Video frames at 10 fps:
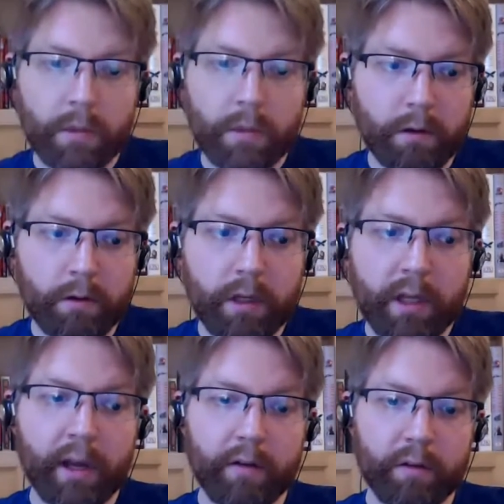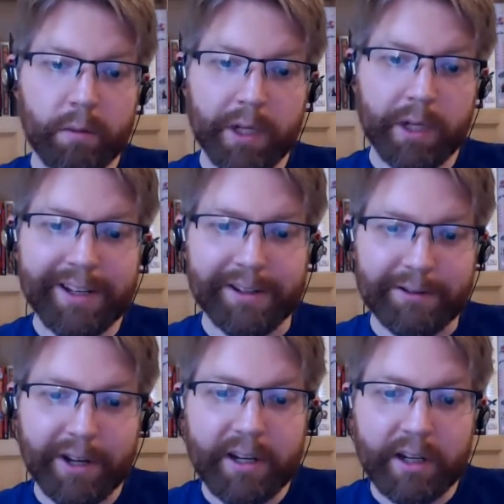is already kind of a big deal,
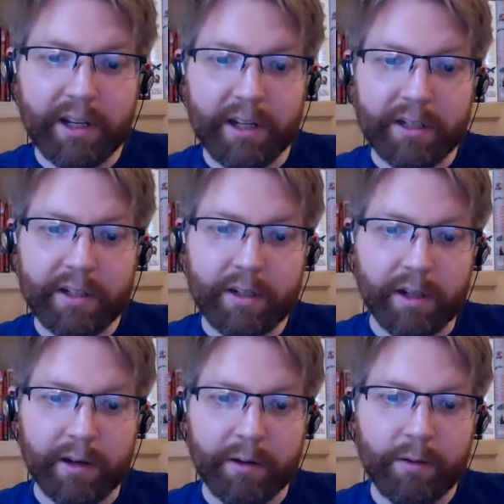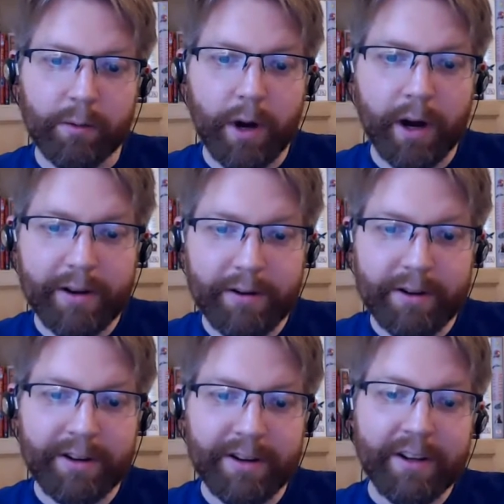right? And
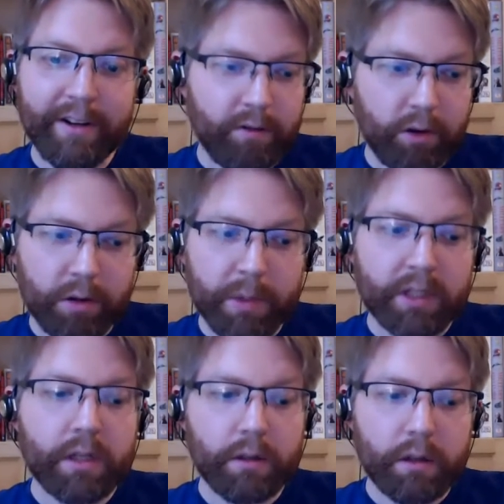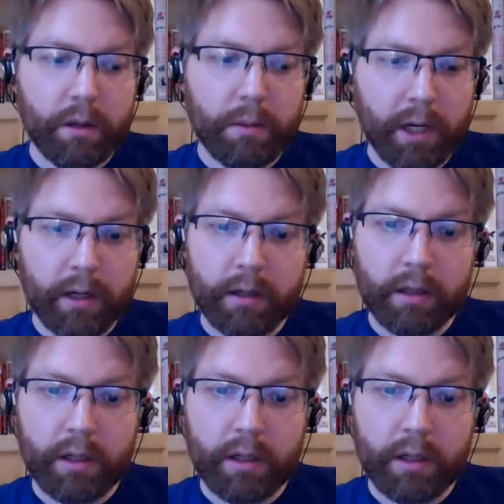Wired wrote a big story about it.